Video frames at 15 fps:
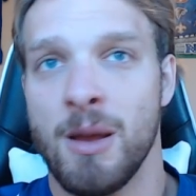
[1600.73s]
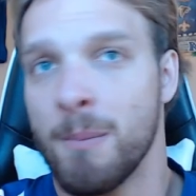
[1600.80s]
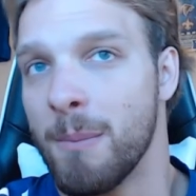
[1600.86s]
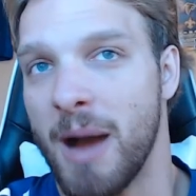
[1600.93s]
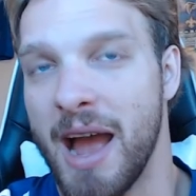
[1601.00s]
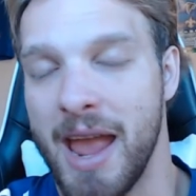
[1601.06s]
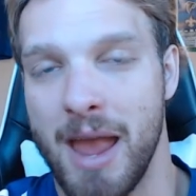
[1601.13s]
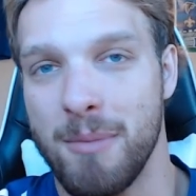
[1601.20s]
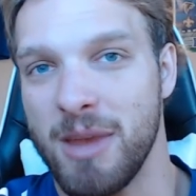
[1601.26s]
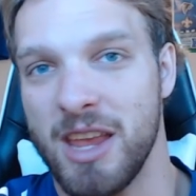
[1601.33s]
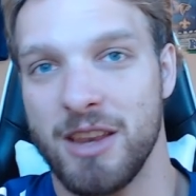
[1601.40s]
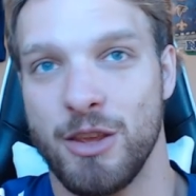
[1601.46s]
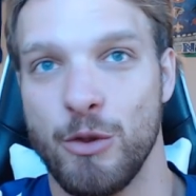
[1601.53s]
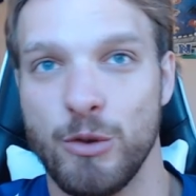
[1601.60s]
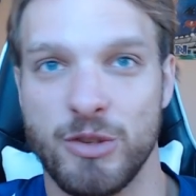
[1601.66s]
Miami
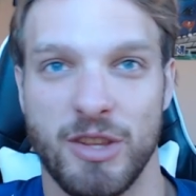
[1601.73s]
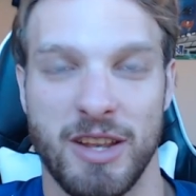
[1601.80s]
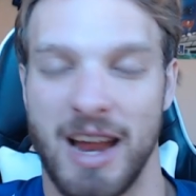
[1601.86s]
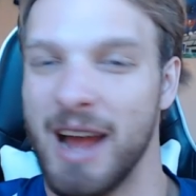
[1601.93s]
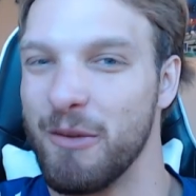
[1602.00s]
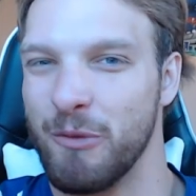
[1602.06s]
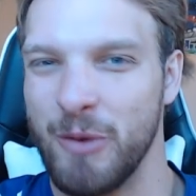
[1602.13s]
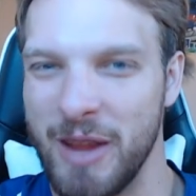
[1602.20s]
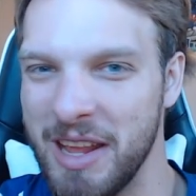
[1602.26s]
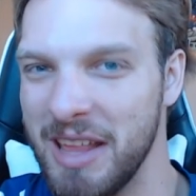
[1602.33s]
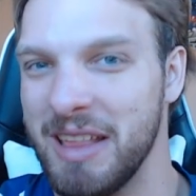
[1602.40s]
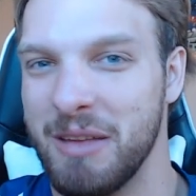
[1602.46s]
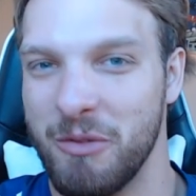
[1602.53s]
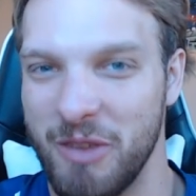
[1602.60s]
and Houston. I really,